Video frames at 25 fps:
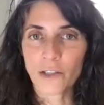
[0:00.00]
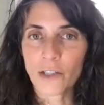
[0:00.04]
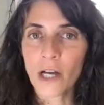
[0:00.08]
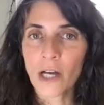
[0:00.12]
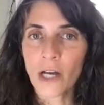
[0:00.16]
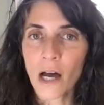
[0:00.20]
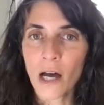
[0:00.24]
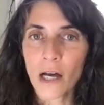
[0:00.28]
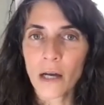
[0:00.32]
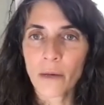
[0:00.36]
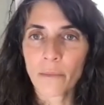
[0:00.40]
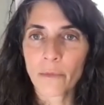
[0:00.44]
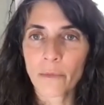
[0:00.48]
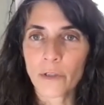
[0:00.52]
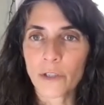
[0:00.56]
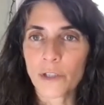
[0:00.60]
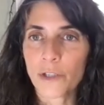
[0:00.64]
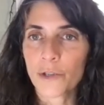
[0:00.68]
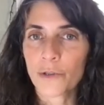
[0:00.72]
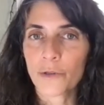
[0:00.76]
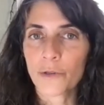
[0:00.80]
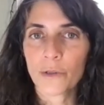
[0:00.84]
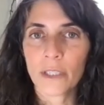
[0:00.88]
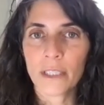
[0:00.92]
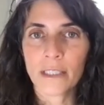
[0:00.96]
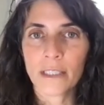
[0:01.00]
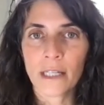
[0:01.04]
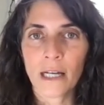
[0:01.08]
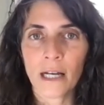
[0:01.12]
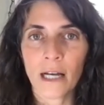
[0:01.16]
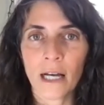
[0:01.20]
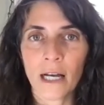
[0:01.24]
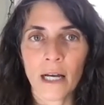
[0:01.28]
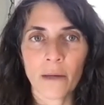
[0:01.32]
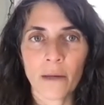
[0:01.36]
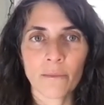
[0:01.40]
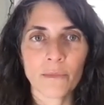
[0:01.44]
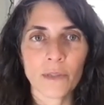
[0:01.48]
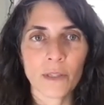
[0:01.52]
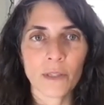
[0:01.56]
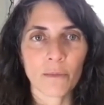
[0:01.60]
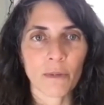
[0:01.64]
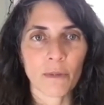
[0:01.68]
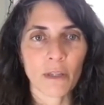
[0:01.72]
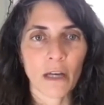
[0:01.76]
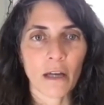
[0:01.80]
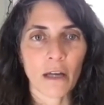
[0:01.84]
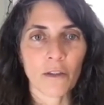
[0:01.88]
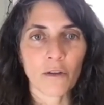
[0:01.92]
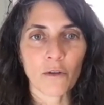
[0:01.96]
Tom or Julie Tom, some
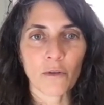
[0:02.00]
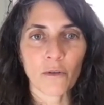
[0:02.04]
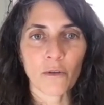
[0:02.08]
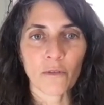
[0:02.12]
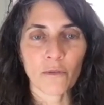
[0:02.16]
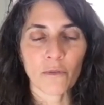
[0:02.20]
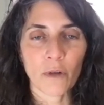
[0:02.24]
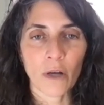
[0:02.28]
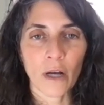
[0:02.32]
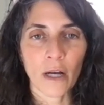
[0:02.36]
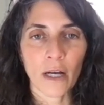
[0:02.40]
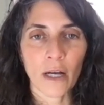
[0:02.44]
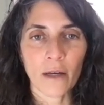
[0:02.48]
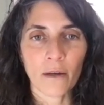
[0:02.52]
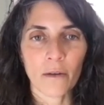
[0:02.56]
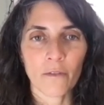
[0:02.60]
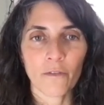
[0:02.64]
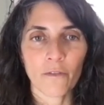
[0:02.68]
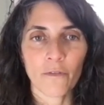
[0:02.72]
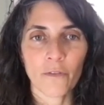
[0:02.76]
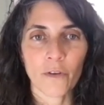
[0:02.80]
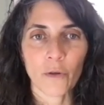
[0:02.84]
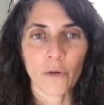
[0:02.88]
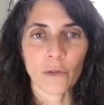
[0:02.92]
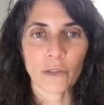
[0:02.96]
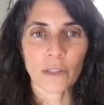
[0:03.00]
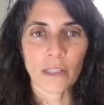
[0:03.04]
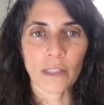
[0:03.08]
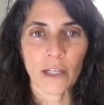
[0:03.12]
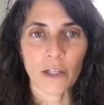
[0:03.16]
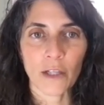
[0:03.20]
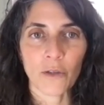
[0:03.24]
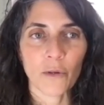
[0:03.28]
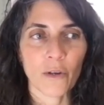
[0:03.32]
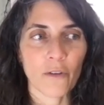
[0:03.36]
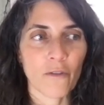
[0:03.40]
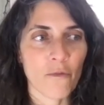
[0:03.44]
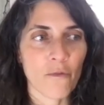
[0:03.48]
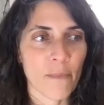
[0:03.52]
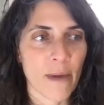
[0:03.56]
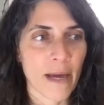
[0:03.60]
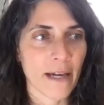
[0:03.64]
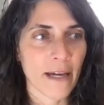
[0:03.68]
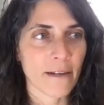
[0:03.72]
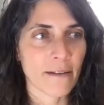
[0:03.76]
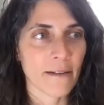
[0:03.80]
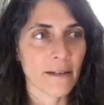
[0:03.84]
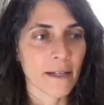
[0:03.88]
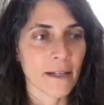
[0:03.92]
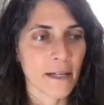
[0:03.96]
of the other uh, folks that you have
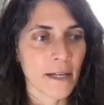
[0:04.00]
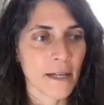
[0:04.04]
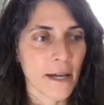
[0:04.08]
met,